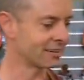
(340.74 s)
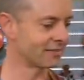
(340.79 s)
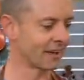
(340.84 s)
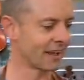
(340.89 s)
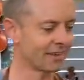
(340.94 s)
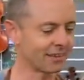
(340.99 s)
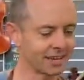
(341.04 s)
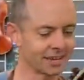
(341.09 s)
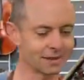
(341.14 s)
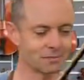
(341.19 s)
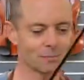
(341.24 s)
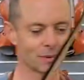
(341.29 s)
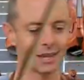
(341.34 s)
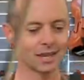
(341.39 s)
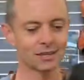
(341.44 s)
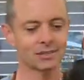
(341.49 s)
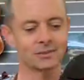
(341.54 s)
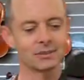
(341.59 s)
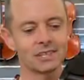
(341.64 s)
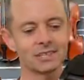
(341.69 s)
of how they
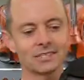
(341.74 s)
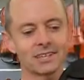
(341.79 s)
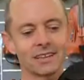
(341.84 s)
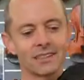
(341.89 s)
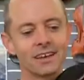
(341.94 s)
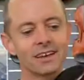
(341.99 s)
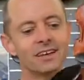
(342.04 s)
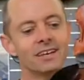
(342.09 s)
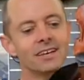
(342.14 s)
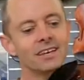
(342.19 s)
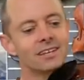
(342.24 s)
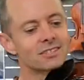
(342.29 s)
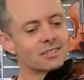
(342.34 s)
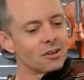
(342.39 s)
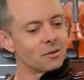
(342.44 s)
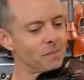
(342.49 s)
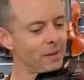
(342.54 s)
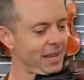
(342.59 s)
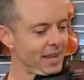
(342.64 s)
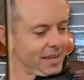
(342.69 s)
compare to each other. So
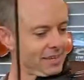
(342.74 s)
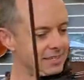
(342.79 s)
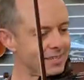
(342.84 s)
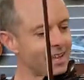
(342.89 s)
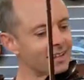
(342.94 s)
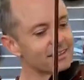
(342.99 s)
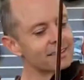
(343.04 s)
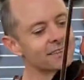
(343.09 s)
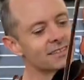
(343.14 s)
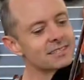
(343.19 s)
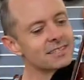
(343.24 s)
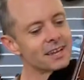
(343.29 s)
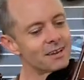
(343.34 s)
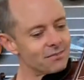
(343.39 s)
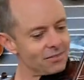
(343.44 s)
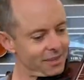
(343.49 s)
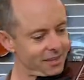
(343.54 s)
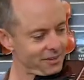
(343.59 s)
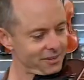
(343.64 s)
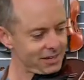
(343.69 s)
I'll play exactly the
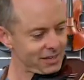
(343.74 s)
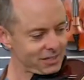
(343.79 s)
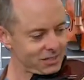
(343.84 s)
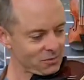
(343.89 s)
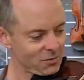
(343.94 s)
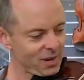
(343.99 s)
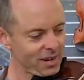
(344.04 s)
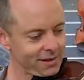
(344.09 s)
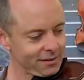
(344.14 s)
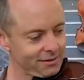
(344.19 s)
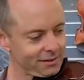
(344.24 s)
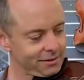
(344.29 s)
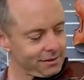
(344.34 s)
same thing on each one.